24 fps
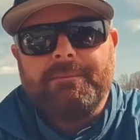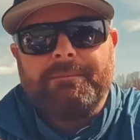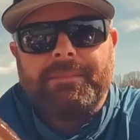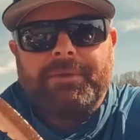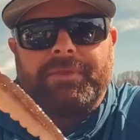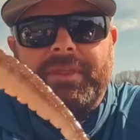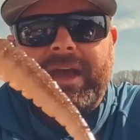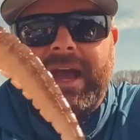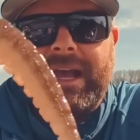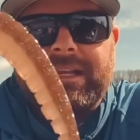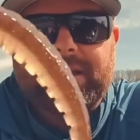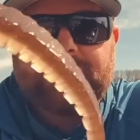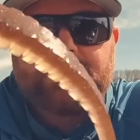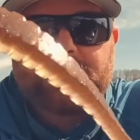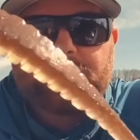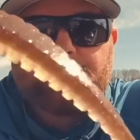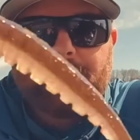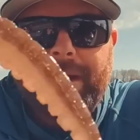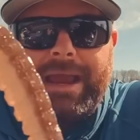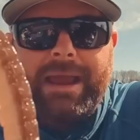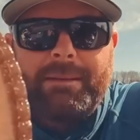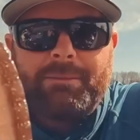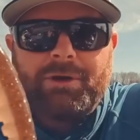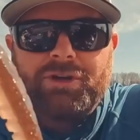But that
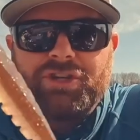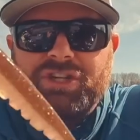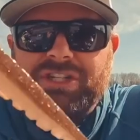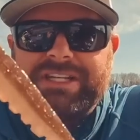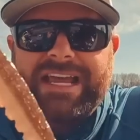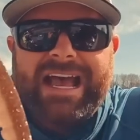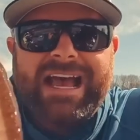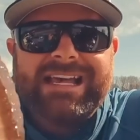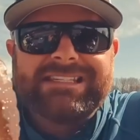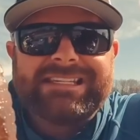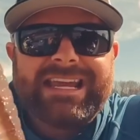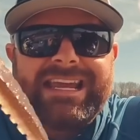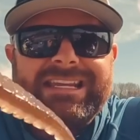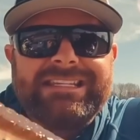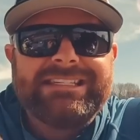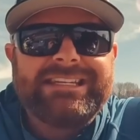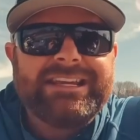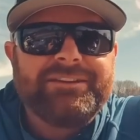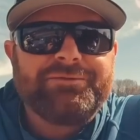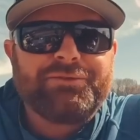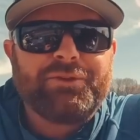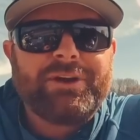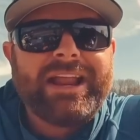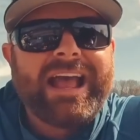Swammer just has a
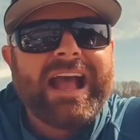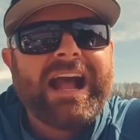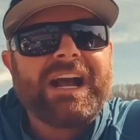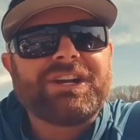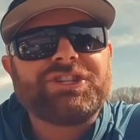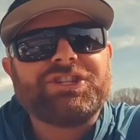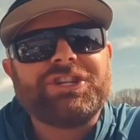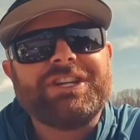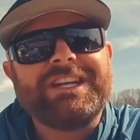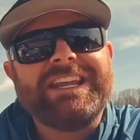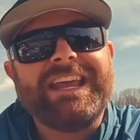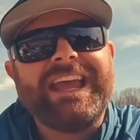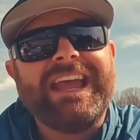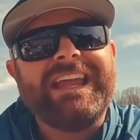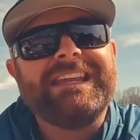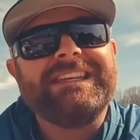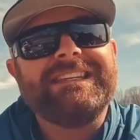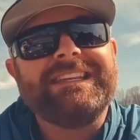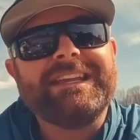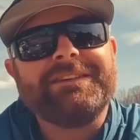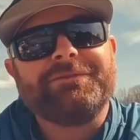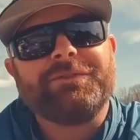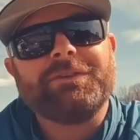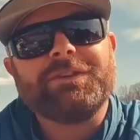different action, a
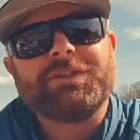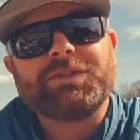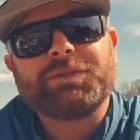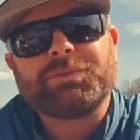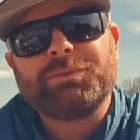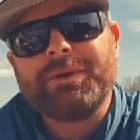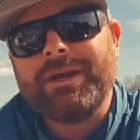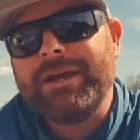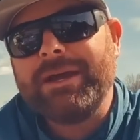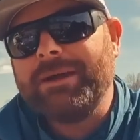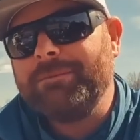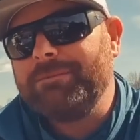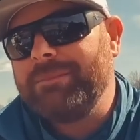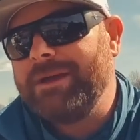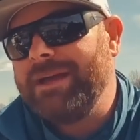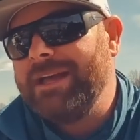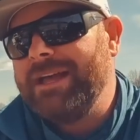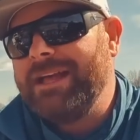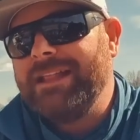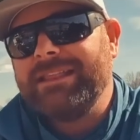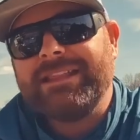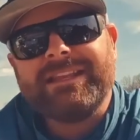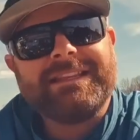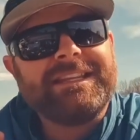different swim
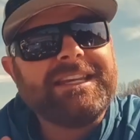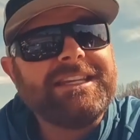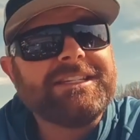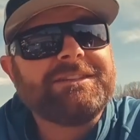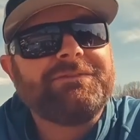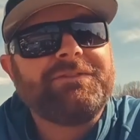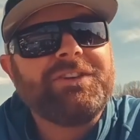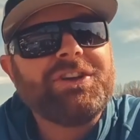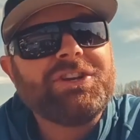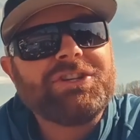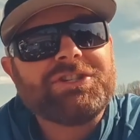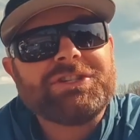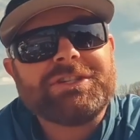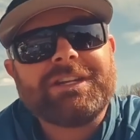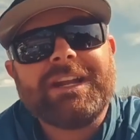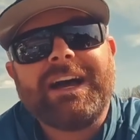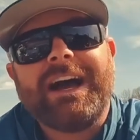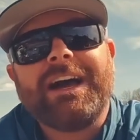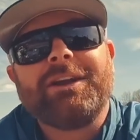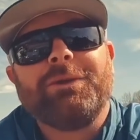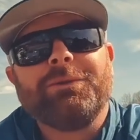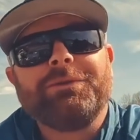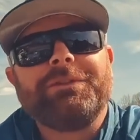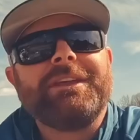that these fish
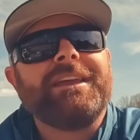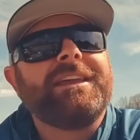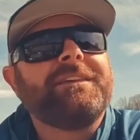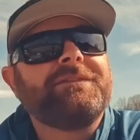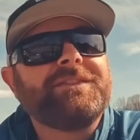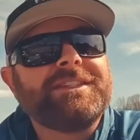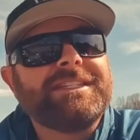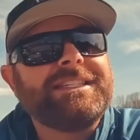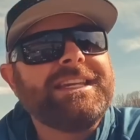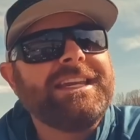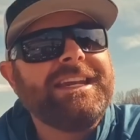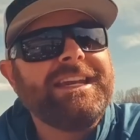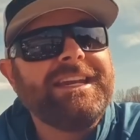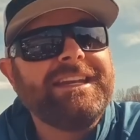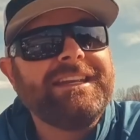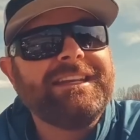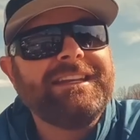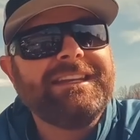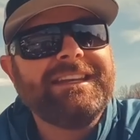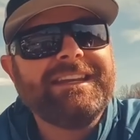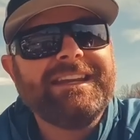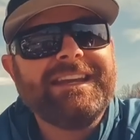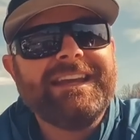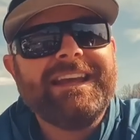I don't think have
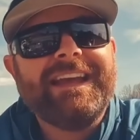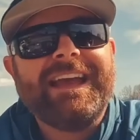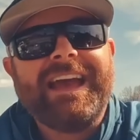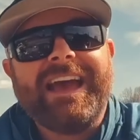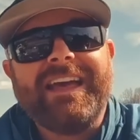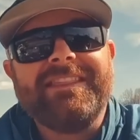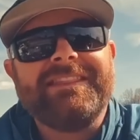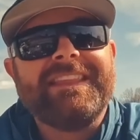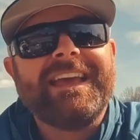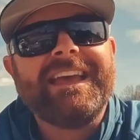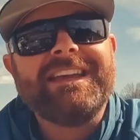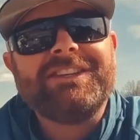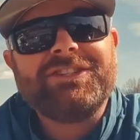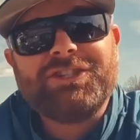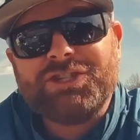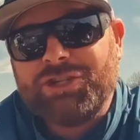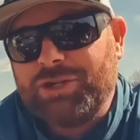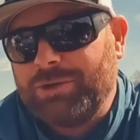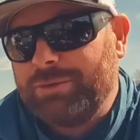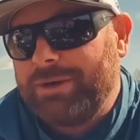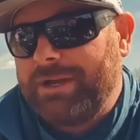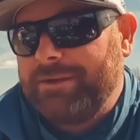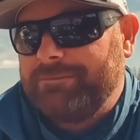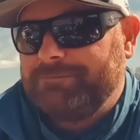seen, and they
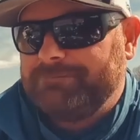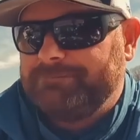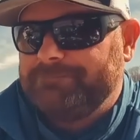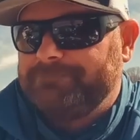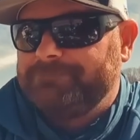chew it.